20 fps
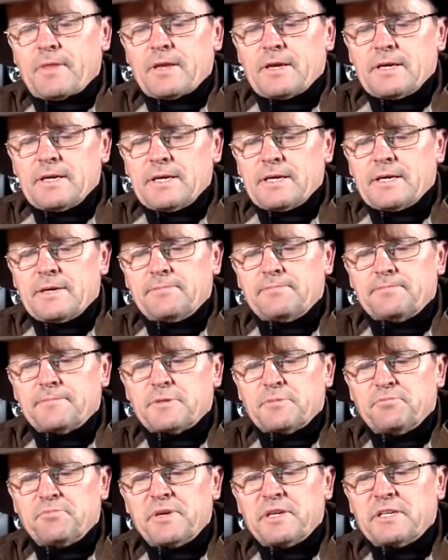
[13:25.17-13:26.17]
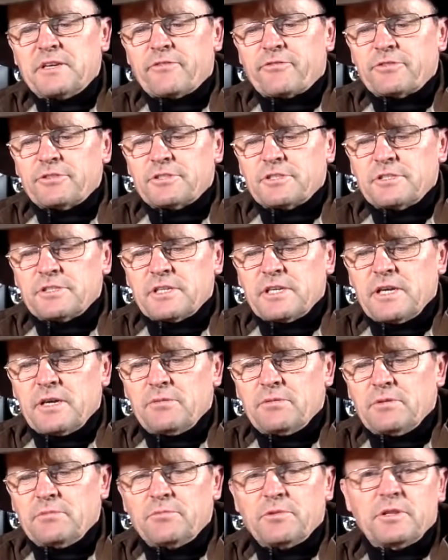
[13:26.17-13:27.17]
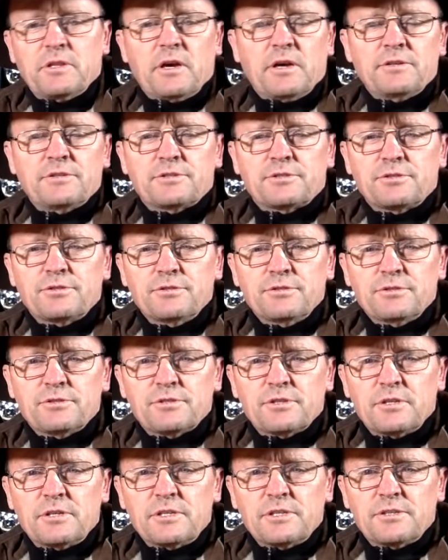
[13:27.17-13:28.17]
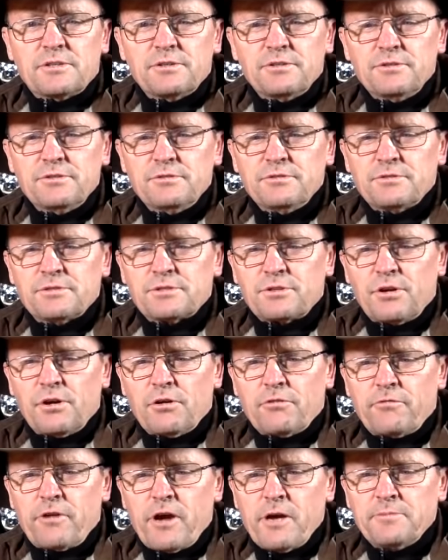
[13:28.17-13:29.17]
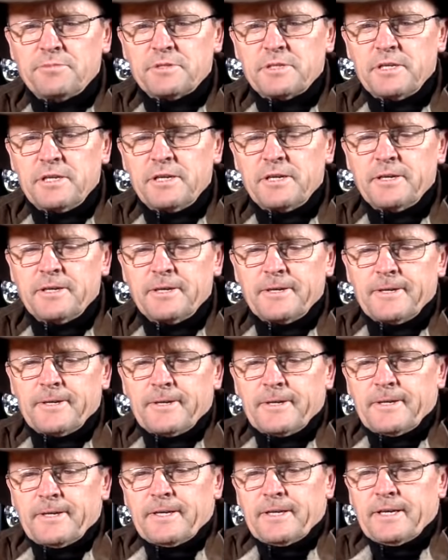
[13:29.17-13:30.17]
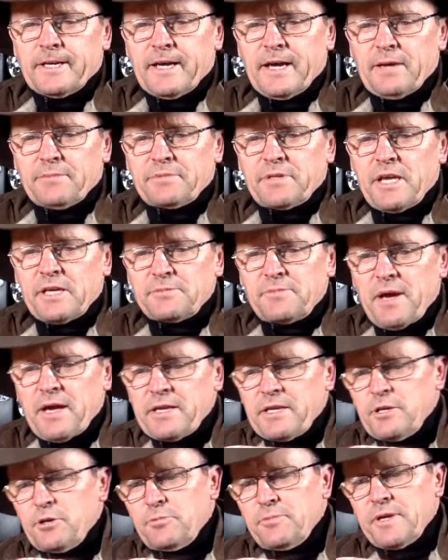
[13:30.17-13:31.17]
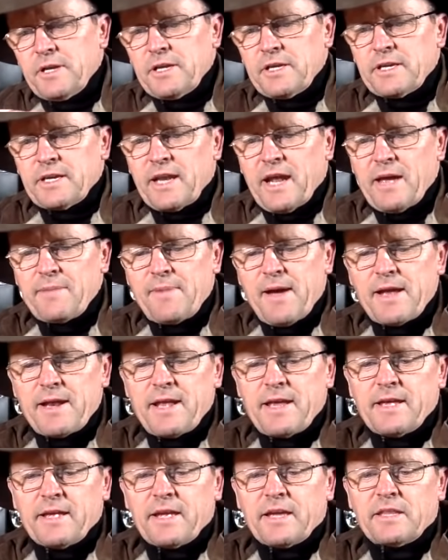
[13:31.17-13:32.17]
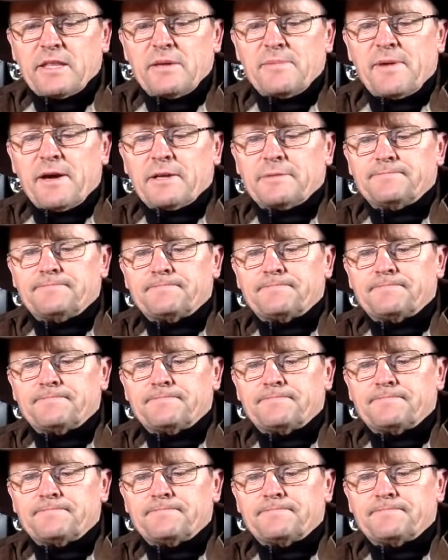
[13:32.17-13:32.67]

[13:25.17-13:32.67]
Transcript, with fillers: Um, some big differences there with, with those two, certainly two style ropes there. Um, Tasmanian Hillbilly, g'day mate, how you going there, mate?